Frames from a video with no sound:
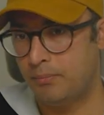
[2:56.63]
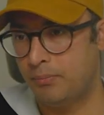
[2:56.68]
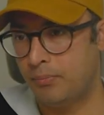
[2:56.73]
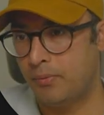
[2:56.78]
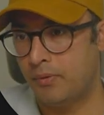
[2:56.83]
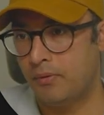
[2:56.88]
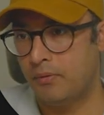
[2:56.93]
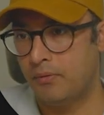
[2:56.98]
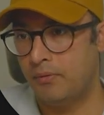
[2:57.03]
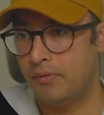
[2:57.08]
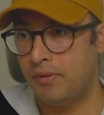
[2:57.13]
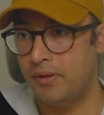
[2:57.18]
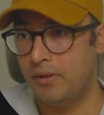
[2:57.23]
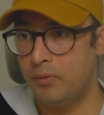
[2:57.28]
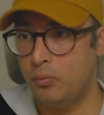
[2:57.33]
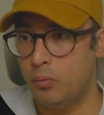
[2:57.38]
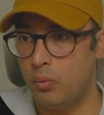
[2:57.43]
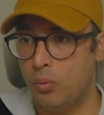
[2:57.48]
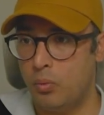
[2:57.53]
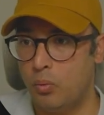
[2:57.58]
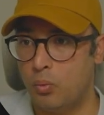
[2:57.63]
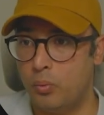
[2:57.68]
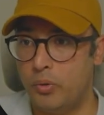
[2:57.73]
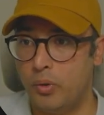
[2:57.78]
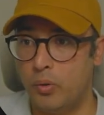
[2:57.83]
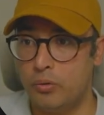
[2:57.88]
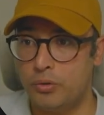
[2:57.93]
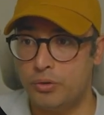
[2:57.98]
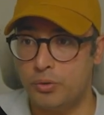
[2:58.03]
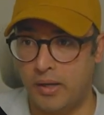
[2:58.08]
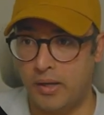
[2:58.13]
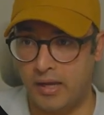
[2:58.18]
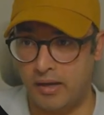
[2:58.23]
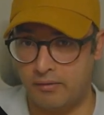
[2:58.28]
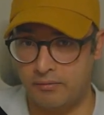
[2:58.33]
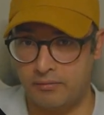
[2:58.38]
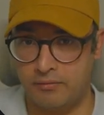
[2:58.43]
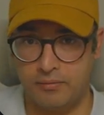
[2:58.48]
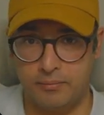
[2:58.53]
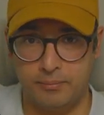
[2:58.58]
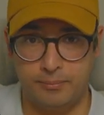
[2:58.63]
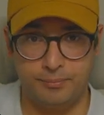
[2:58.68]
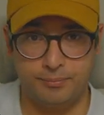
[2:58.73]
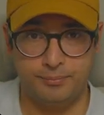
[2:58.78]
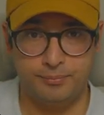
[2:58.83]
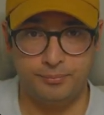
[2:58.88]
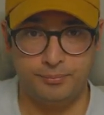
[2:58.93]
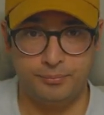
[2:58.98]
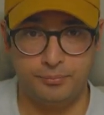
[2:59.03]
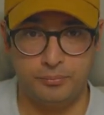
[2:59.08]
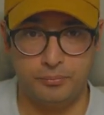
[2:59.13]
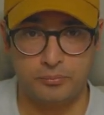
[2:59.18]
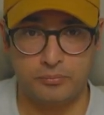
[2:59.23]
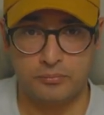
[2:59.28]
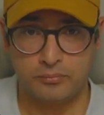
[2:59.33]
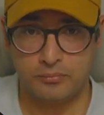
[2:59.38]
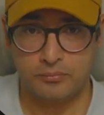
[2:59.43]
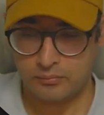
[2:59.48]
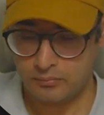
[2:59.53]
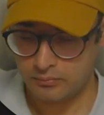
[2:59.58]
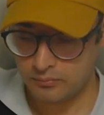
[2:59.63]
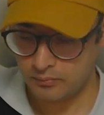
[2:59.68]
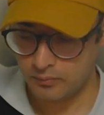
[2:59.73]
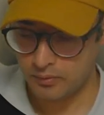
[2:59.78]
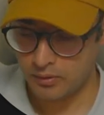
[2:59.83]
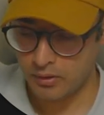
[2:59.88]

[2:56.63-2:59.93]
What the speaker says: Then we also have another